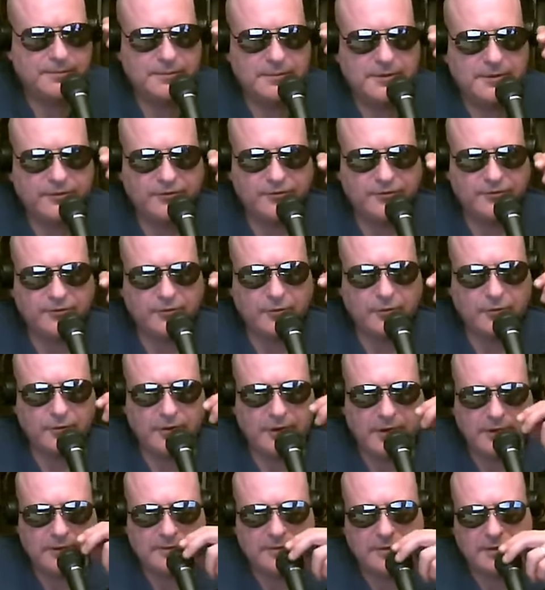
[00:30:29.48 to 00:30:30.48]

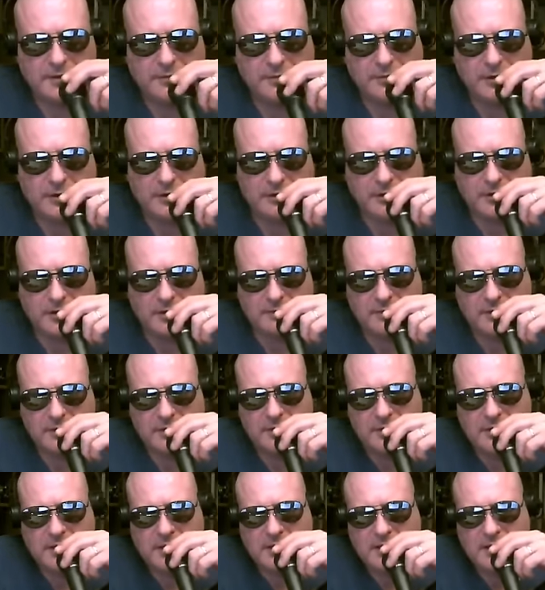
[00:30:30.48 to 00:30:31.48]
story that we're going to cover
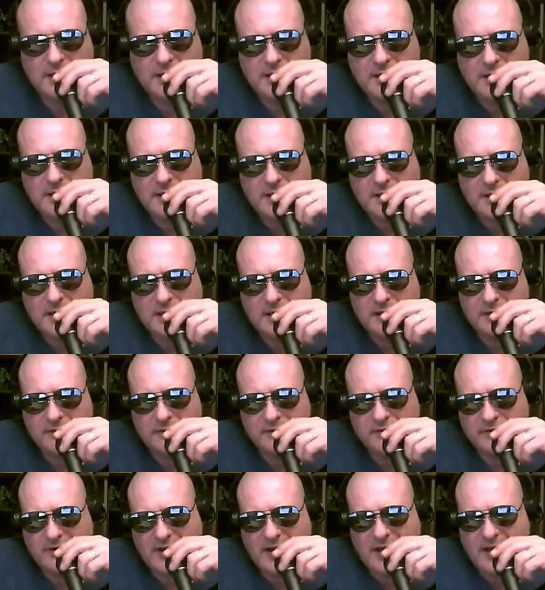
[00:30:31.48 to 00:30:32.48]

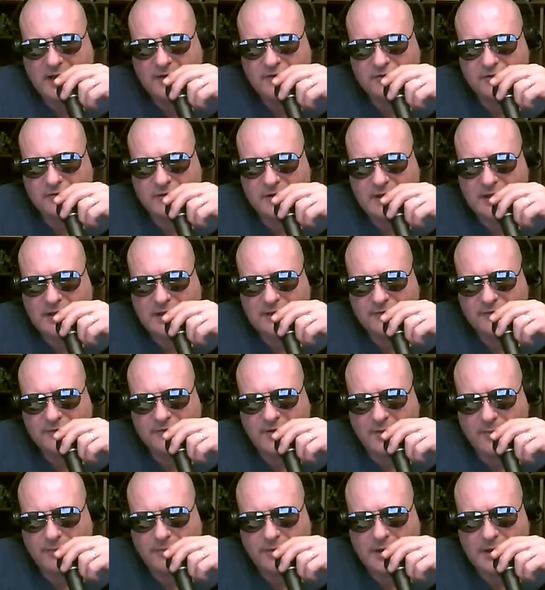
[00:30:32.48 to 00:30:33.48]
is actually
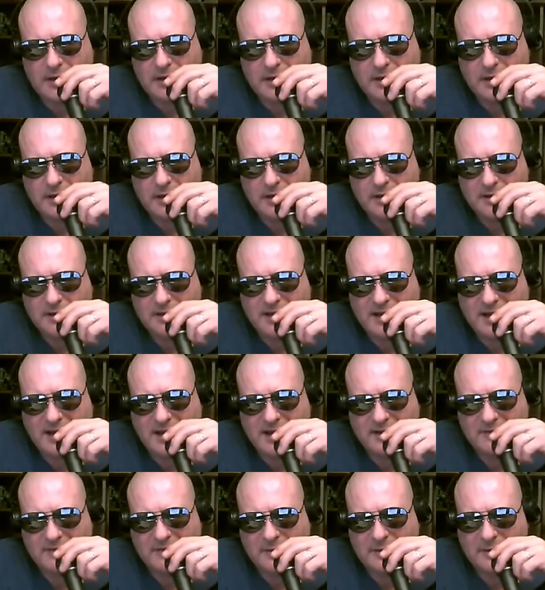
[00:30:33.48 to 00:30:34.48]
something
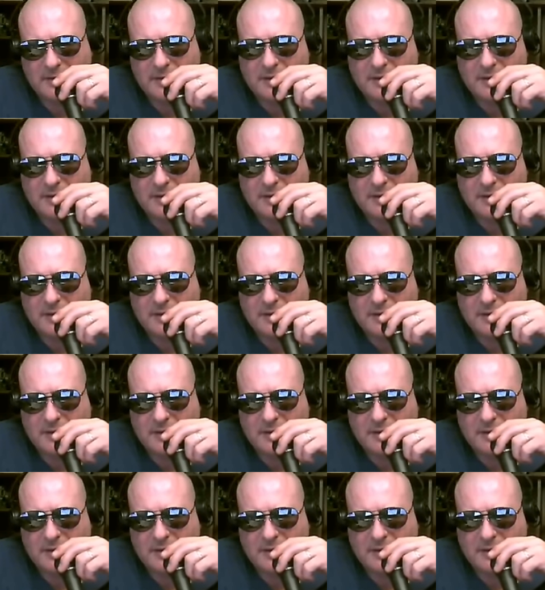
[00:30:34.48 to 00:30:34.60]
that